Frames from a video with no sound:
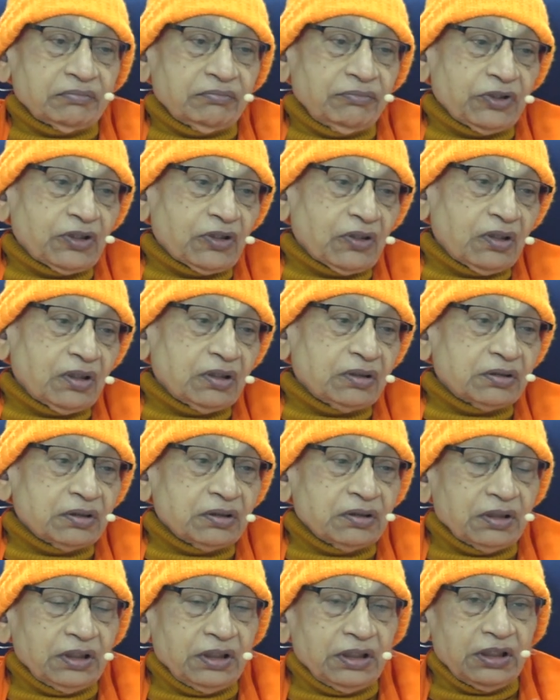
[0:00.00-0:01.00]
Because
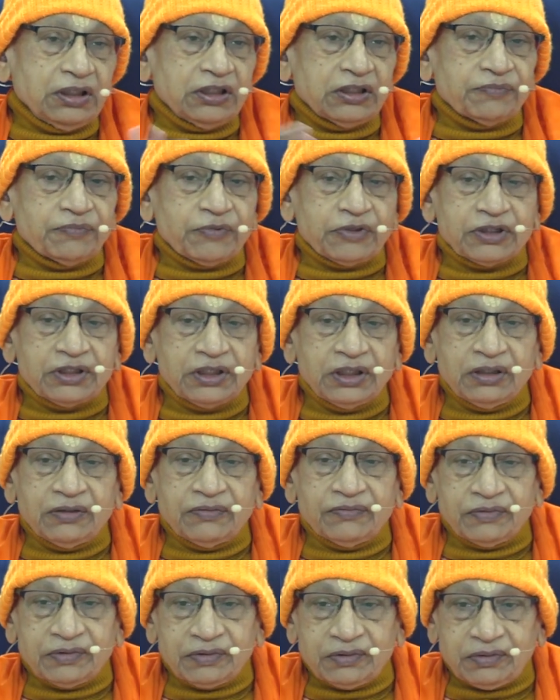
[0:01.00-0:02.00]
it is
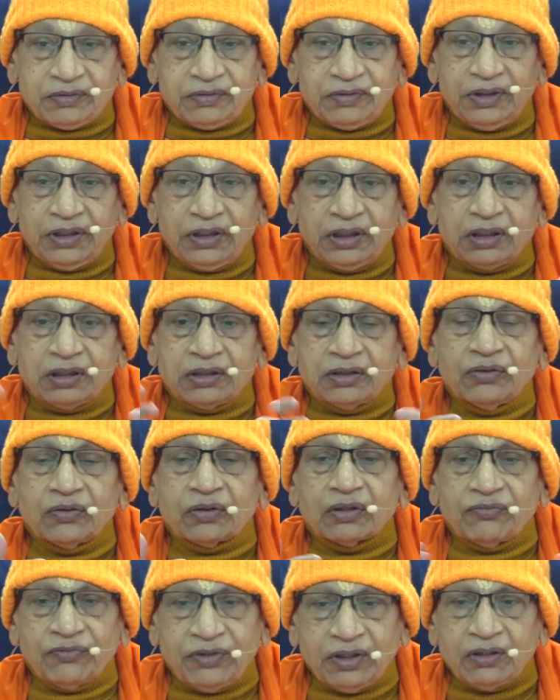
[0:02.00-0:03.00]
perceived. You
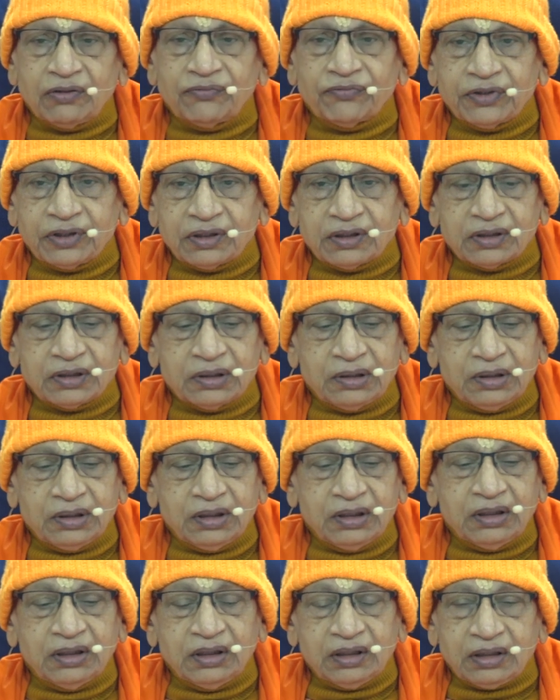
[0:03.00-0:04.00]
are aware of it.
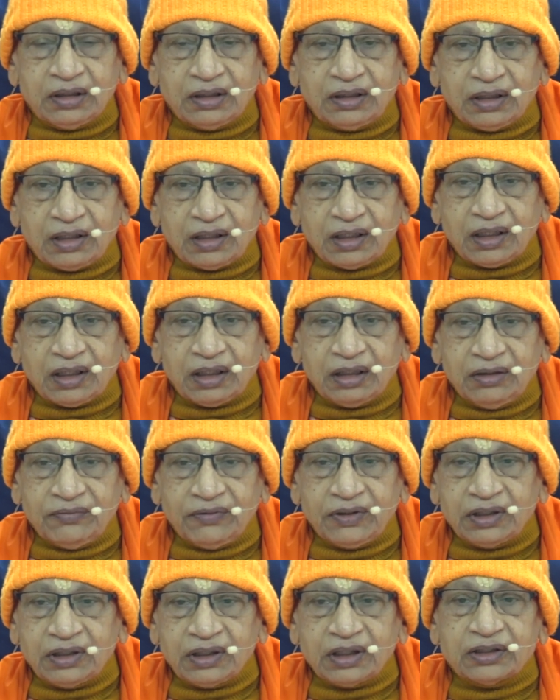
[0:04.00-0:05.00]

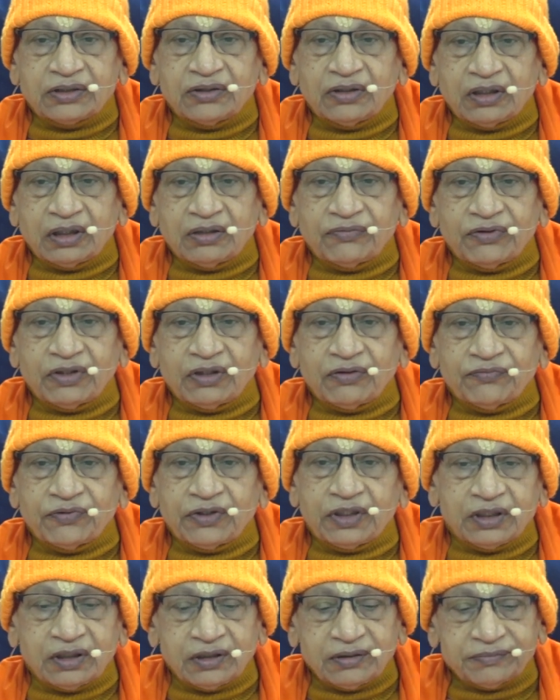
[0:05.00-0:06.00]
Ghatadivat, just you are aware of
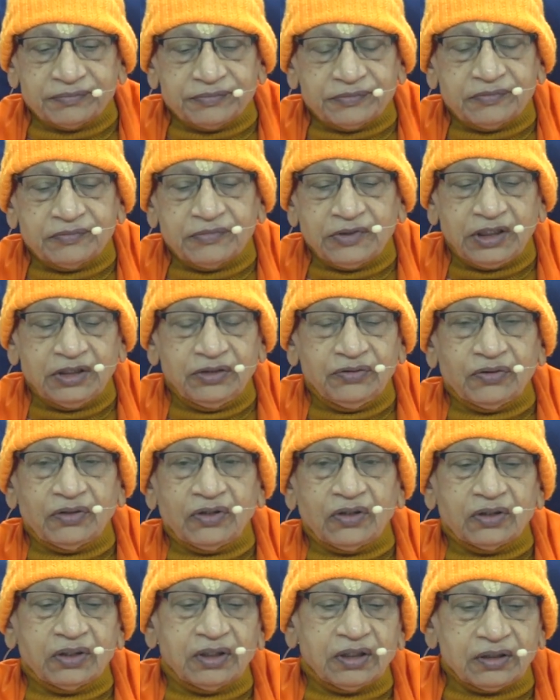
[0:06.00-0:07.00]
ghata. You are
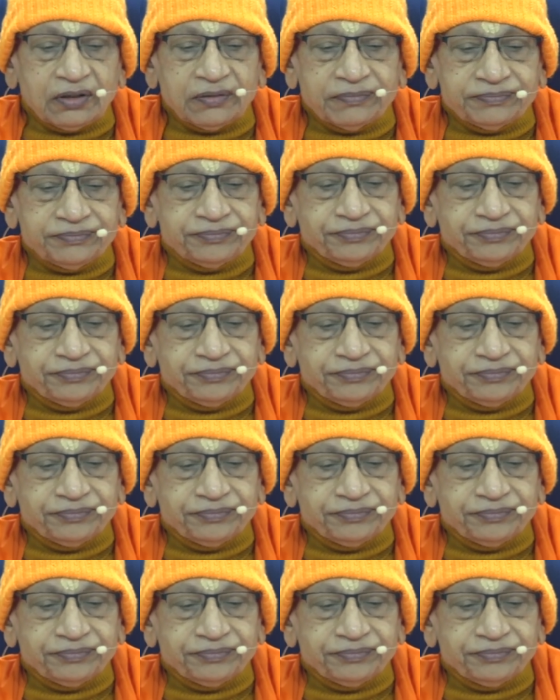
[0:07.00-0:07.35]
not ghata.